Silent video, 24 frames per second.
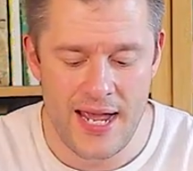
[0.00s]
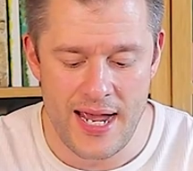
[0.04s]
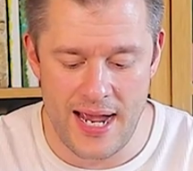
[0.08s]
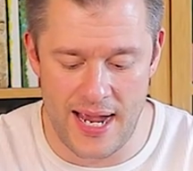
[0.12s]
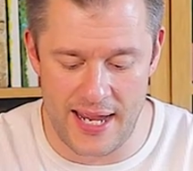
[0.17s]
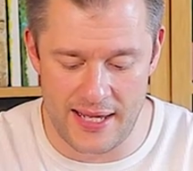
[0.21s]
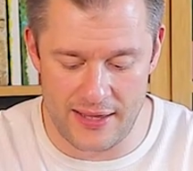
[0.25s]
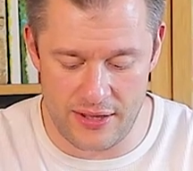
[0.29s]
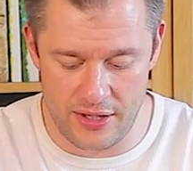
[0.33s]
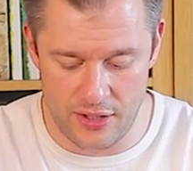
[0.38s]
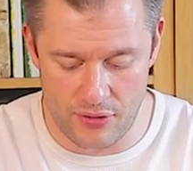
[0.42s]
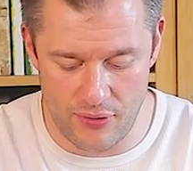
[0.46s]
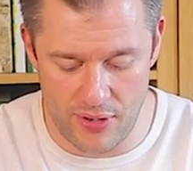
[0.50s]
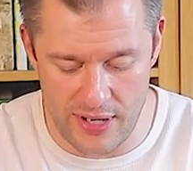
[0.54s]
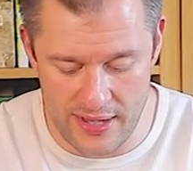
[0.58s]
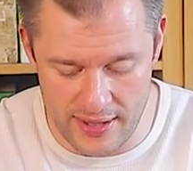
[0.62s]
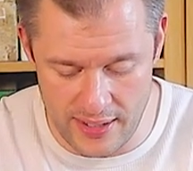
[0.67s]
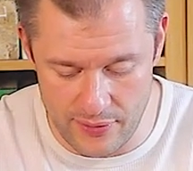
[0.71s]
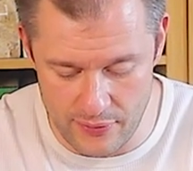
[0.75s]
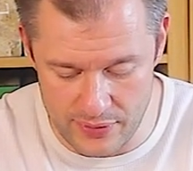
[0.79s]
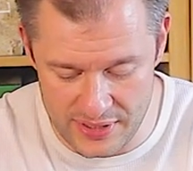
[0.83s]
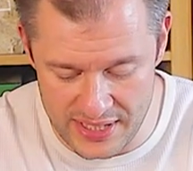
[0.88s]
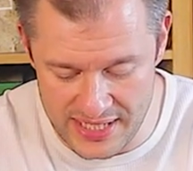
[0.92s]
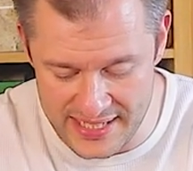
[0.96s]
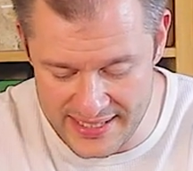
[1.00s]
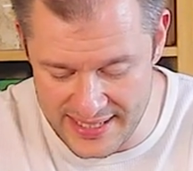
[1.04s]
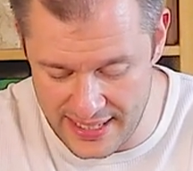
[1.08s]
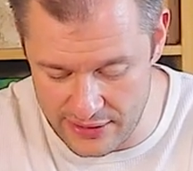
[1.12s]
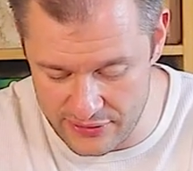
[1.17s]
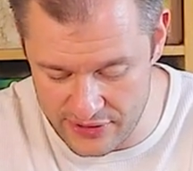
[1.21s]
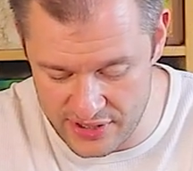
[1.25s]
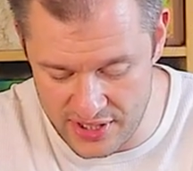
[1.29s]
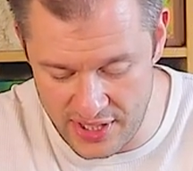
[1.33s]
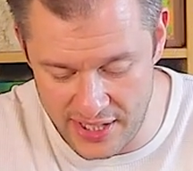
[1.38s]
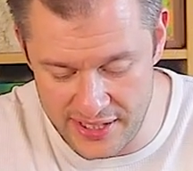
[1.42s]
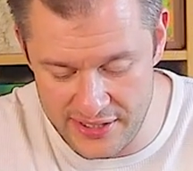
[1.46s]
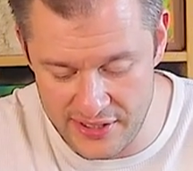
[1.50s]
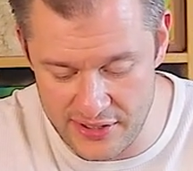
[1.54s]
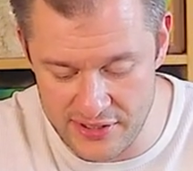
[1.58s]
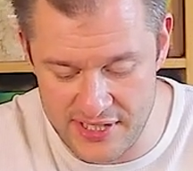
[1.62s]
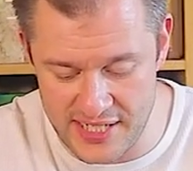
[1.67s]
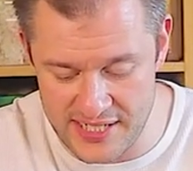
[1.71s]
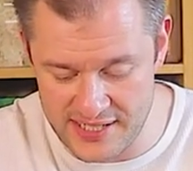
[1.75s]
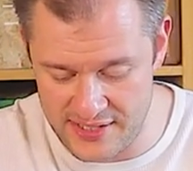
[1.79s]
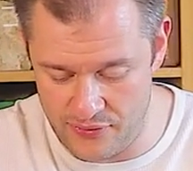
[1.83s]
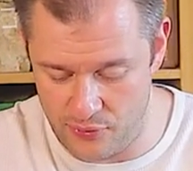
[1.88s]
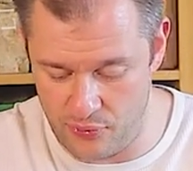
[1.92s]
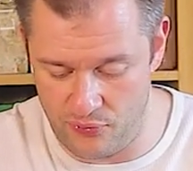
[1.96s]
And the great thing with these outsiders
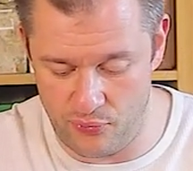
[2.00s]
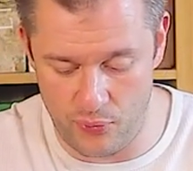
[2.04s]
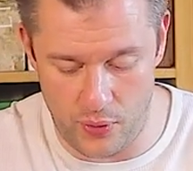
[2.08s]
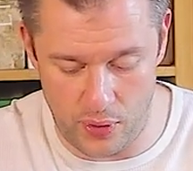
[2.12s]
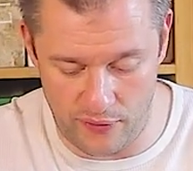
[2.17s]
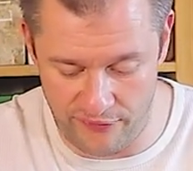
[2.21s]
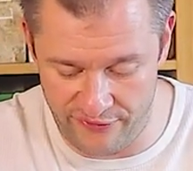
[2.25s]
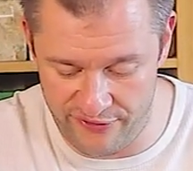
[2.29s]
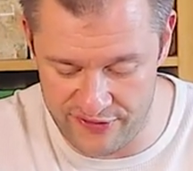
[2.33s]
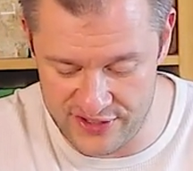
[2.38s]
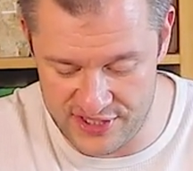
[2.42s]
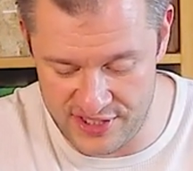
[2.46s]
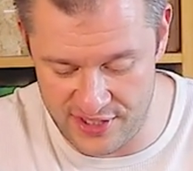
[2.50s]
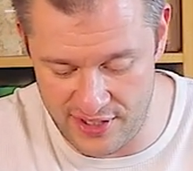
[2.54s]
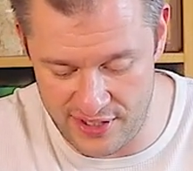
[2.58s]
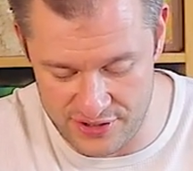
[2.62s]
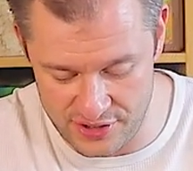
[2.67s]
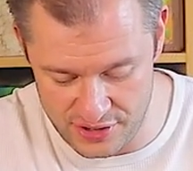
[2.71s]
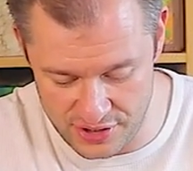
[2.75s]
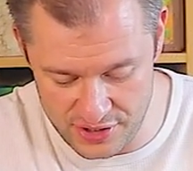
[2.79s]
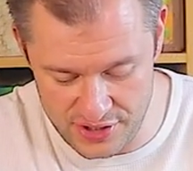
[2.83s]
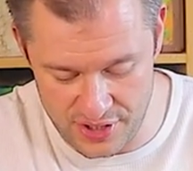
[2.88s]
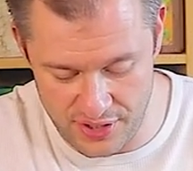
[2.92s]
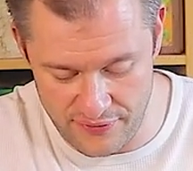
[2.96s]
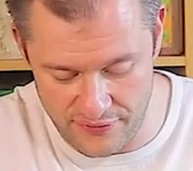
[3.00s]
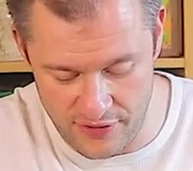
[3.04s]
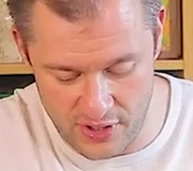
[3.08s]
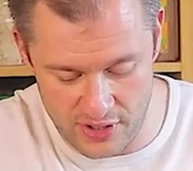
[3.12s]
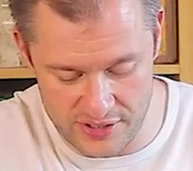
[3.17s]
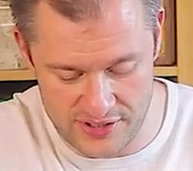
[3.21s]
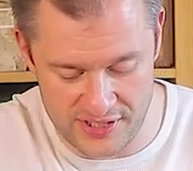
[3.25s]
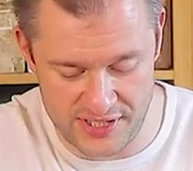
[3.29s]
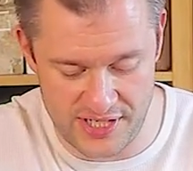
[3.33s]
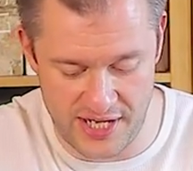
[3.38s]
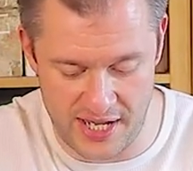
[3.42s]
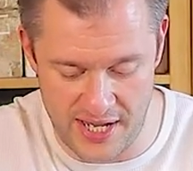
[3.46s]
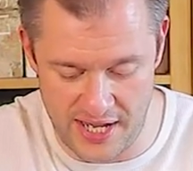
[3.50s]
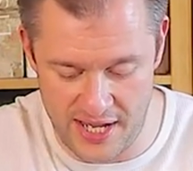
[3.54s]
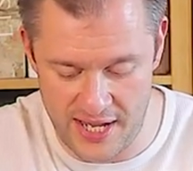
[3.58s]
is, well, for starters, you've got